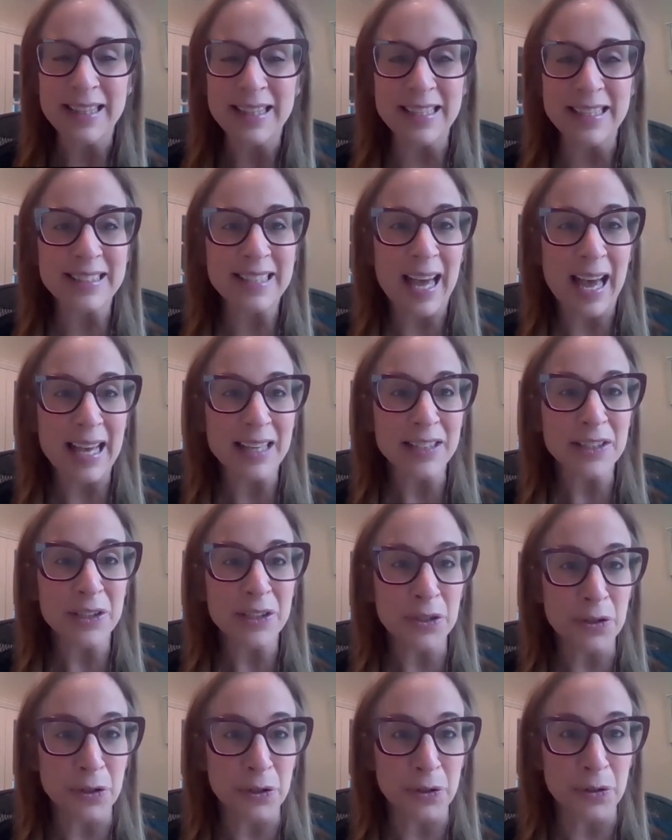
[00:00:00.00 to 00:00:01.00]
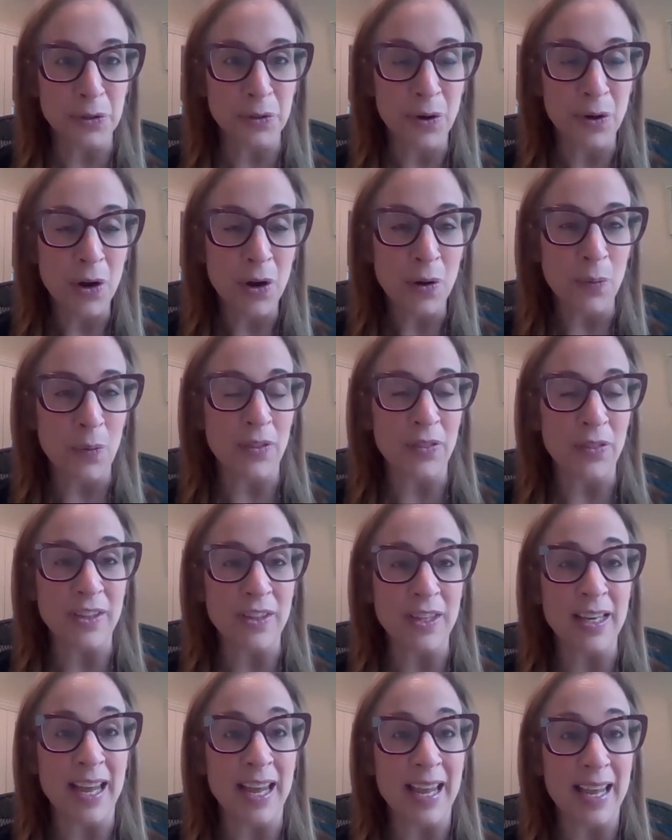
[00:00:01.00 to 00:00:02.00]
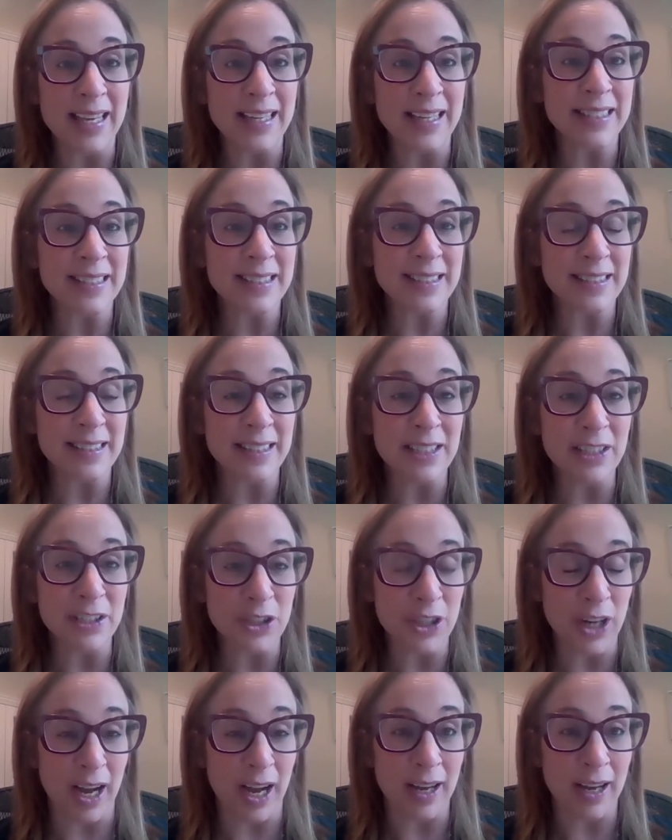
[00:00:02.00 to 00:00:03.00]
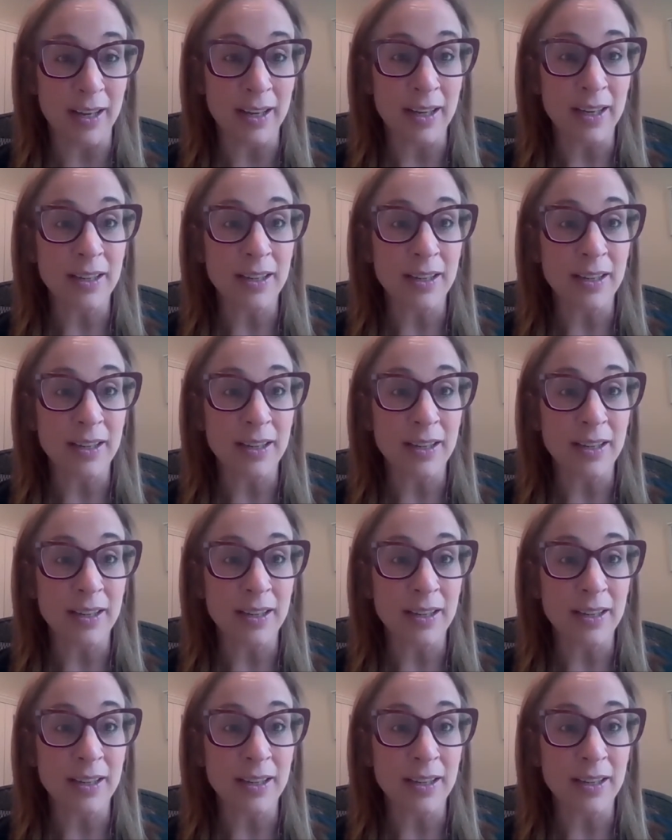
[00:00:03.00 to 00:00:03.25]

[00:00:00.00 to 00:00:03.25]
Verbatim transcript: This has to do with the anesthesia